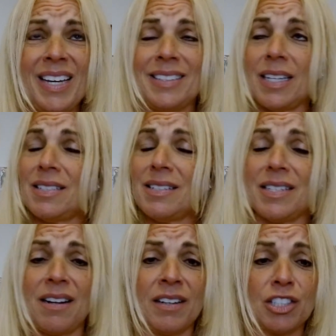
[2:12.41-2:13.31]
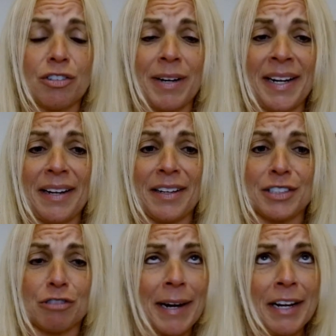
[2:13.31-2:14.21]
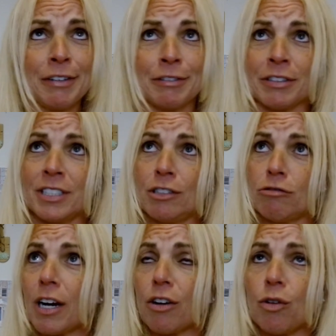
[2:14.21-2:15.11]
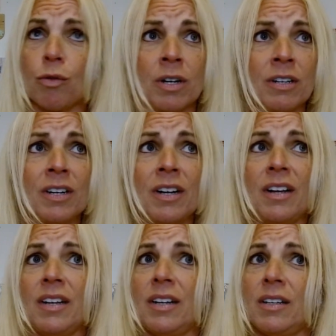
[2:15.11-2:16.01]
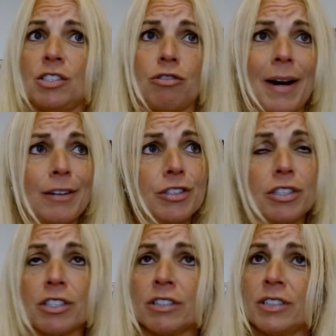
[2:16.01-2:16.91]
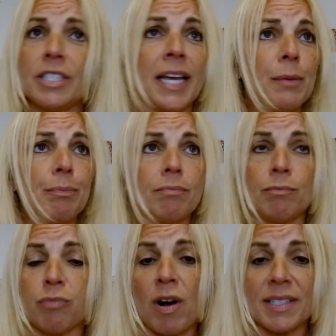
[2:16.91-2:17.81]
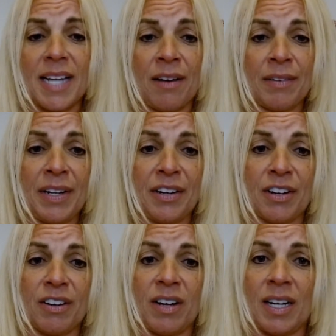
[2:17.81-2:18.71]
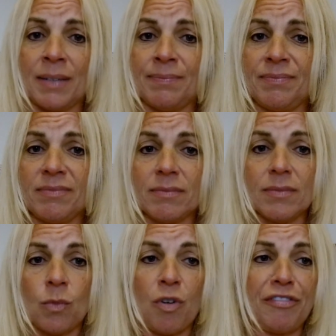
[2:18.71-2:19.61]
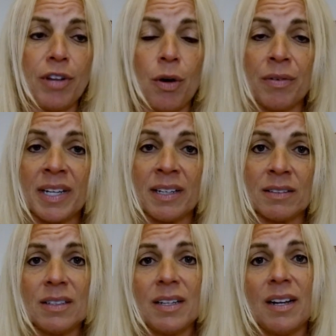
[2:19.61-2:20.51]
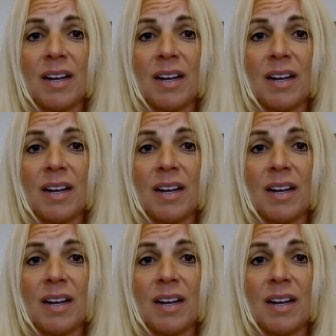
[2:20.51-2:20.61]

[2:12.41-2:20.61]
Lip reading: it doesn't sit on a train or a truck or a tractor to get brought down here or flown in.